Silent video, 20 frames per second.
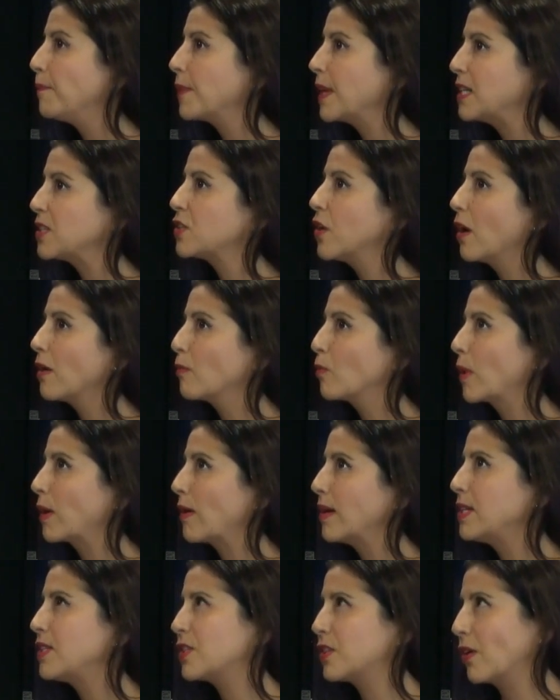It's not where
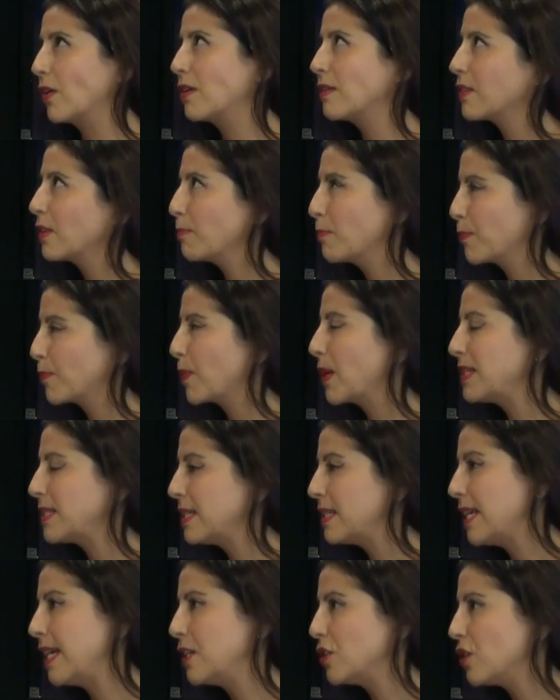I start the
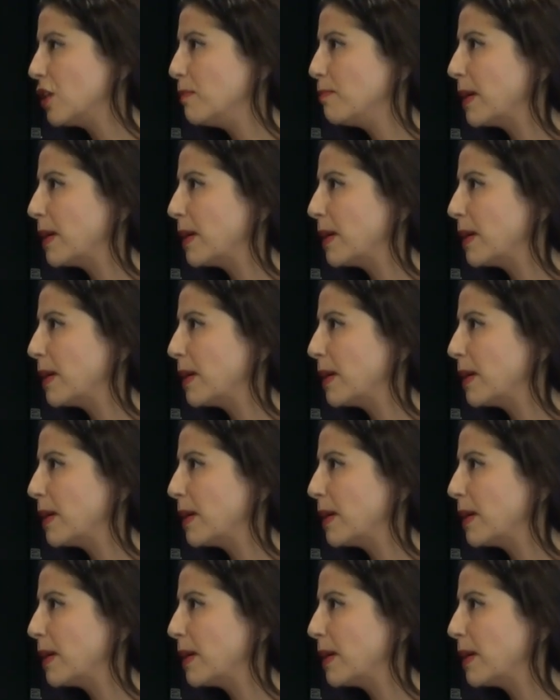presentation,